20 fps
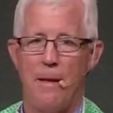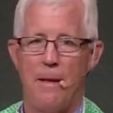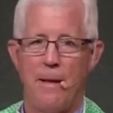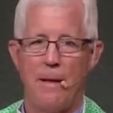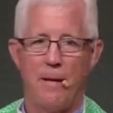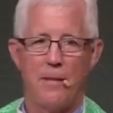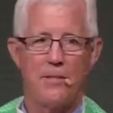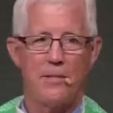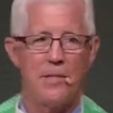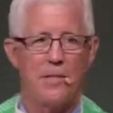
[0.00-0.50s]

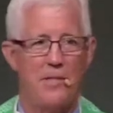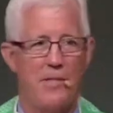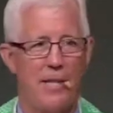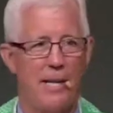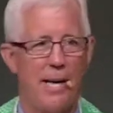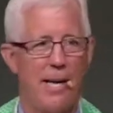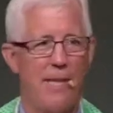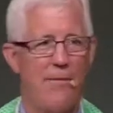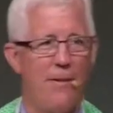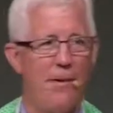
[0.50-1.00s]
Now, as I said,
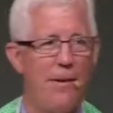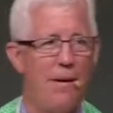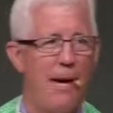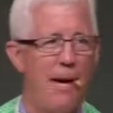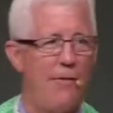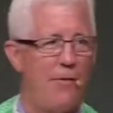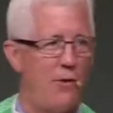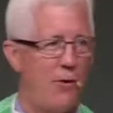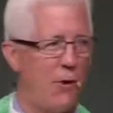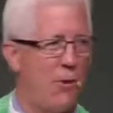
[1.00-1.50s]

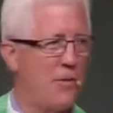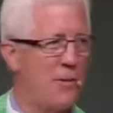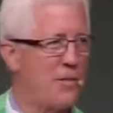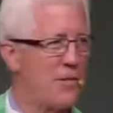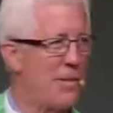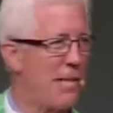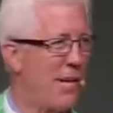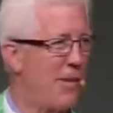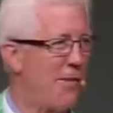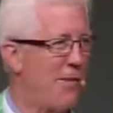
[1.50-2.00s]
I've known this
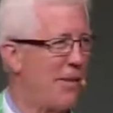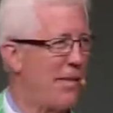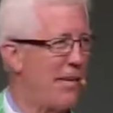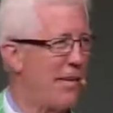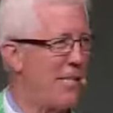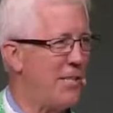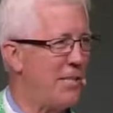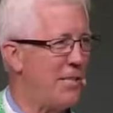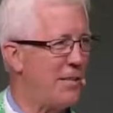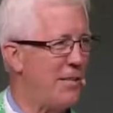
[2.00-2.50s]

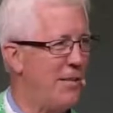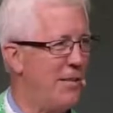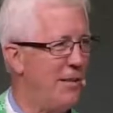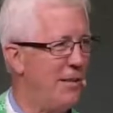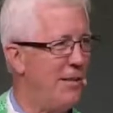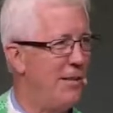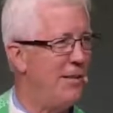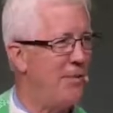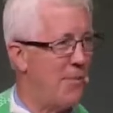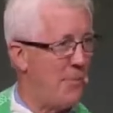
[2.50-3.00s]
congregation
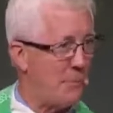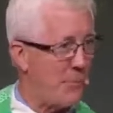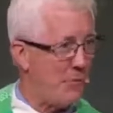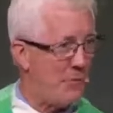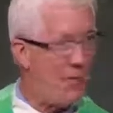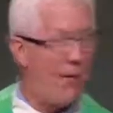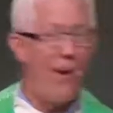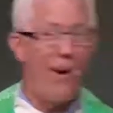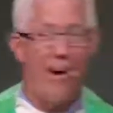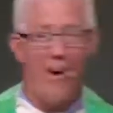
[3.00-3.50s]
from
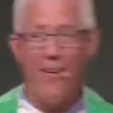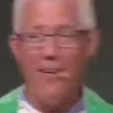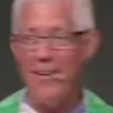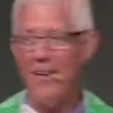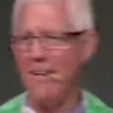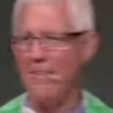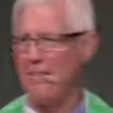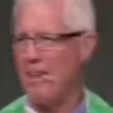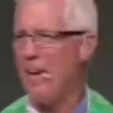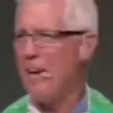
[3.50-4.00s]
afar,
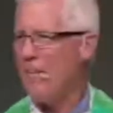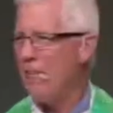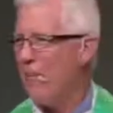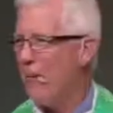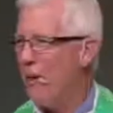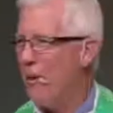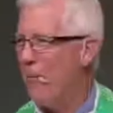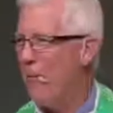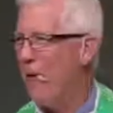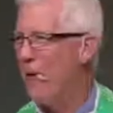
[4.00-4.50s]
not that
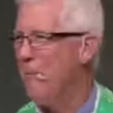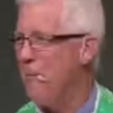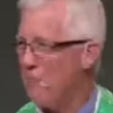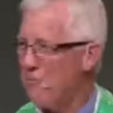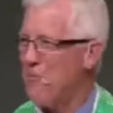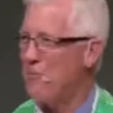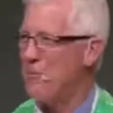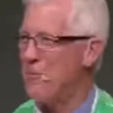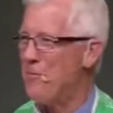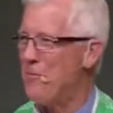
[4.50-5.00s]
far away, but
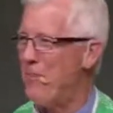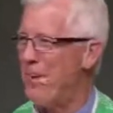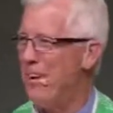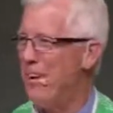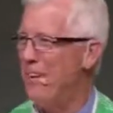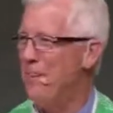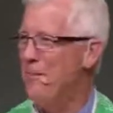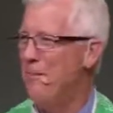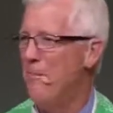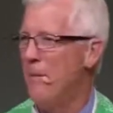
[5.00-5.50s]
from
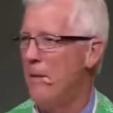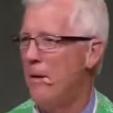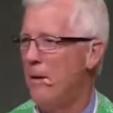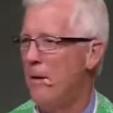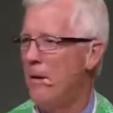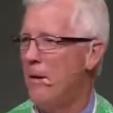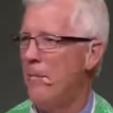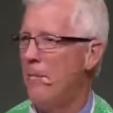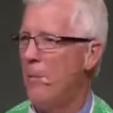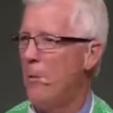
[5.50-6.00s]
afar.
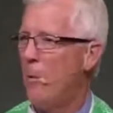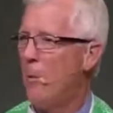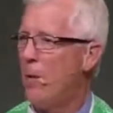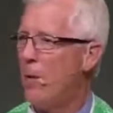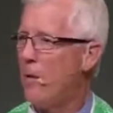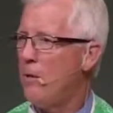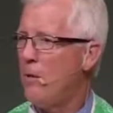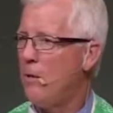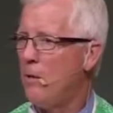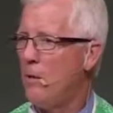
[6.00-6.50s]
But what
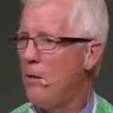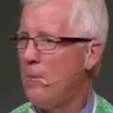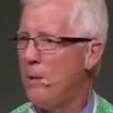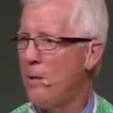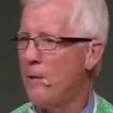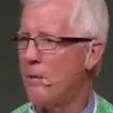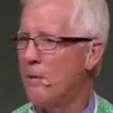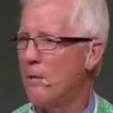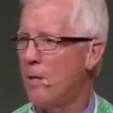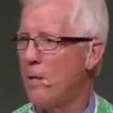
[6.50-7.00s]
I do know
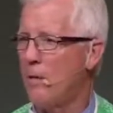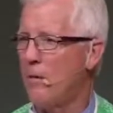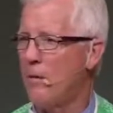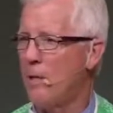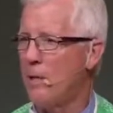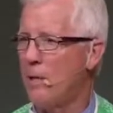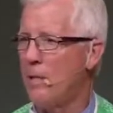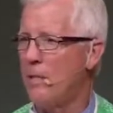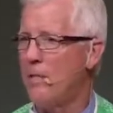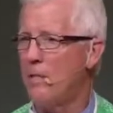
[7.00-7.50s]
about this
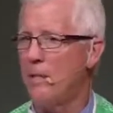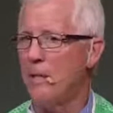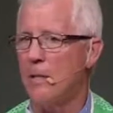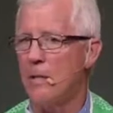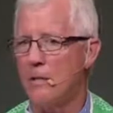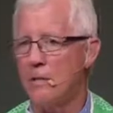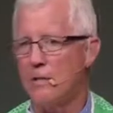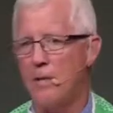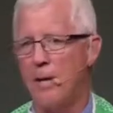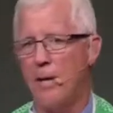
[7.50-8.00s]
congregation
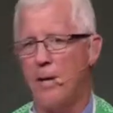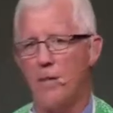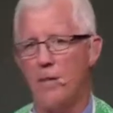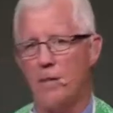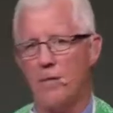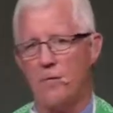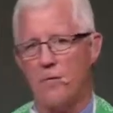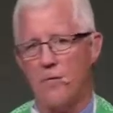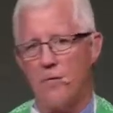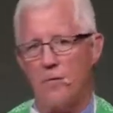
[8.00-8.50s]
is that it
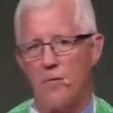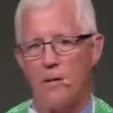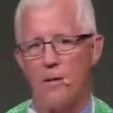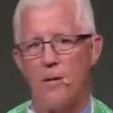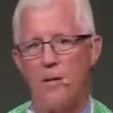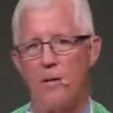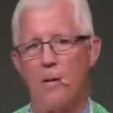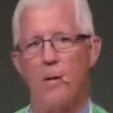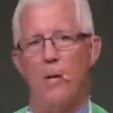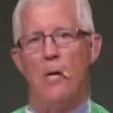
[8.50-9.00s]
is
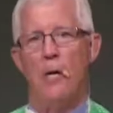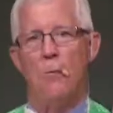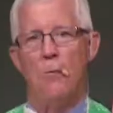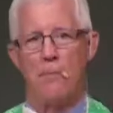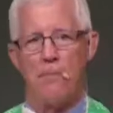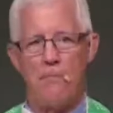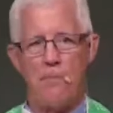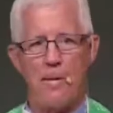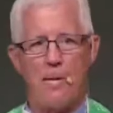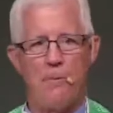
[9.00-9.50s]
filled
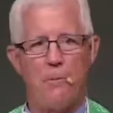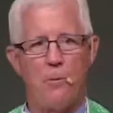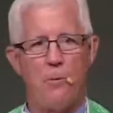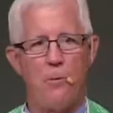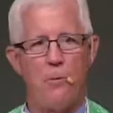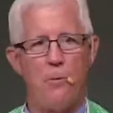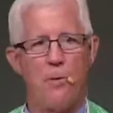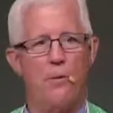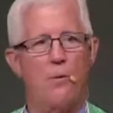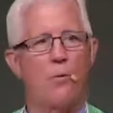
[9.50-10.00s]
with people
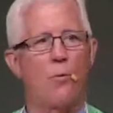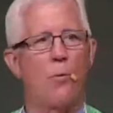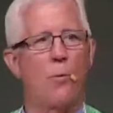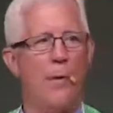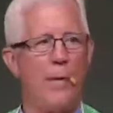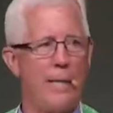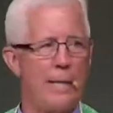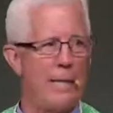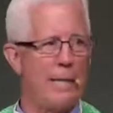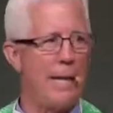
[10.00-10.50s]
with
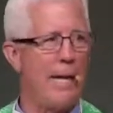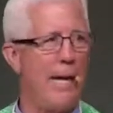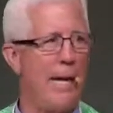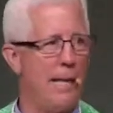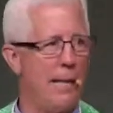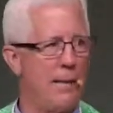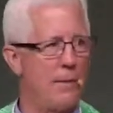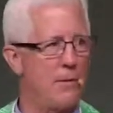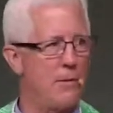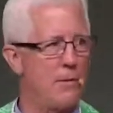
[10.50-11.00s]
great
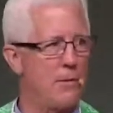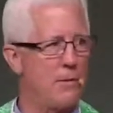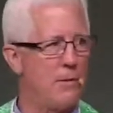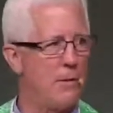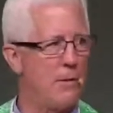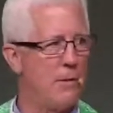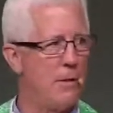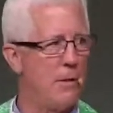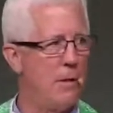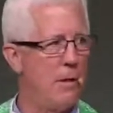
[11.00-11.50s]
talents
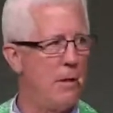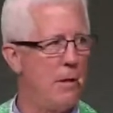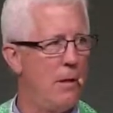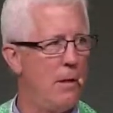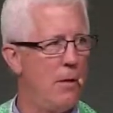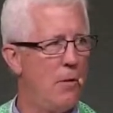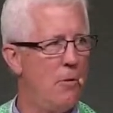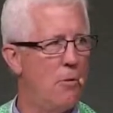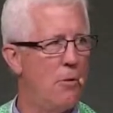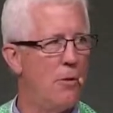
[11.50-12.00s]

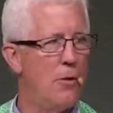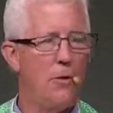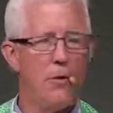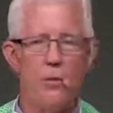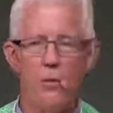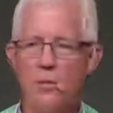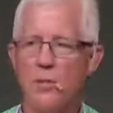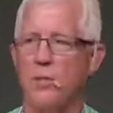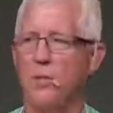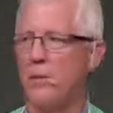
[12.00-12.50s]
who are
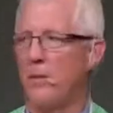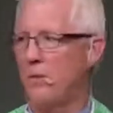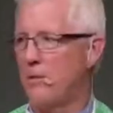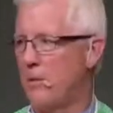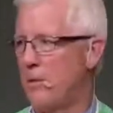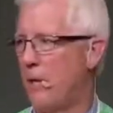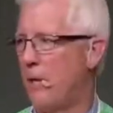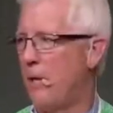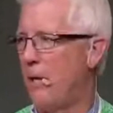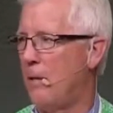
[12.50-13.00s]
using those
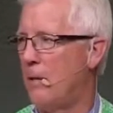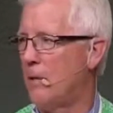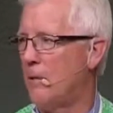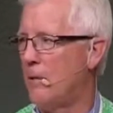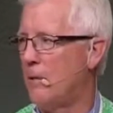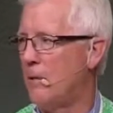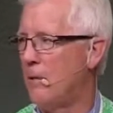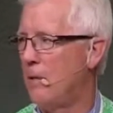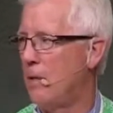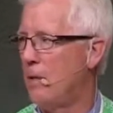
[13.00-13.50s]

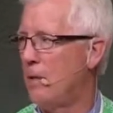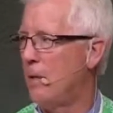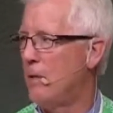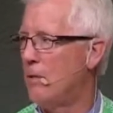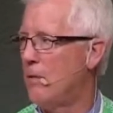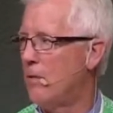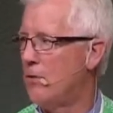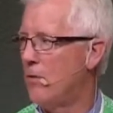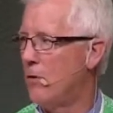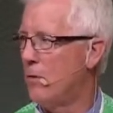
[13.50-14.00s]
talents in
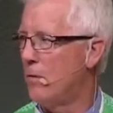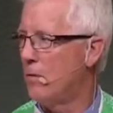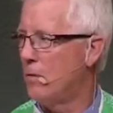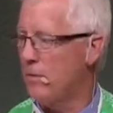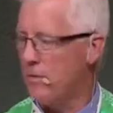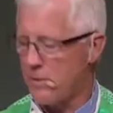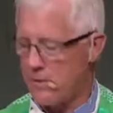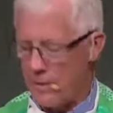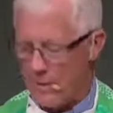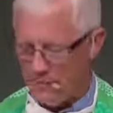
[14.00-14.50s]

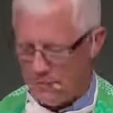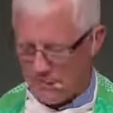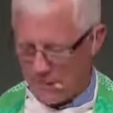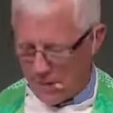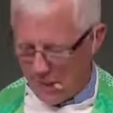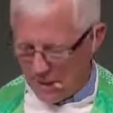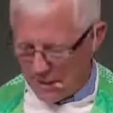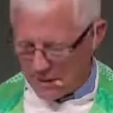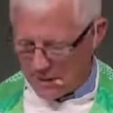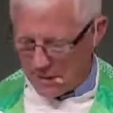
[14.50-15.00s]
service of
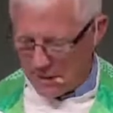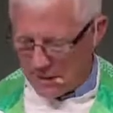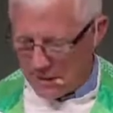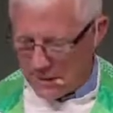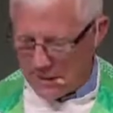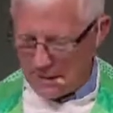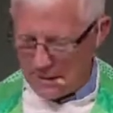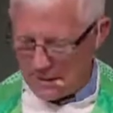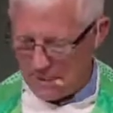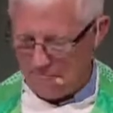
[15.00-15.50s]
God's
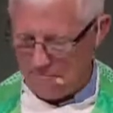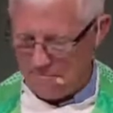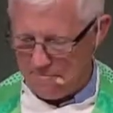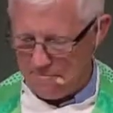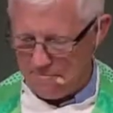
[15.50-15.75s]
kingdom.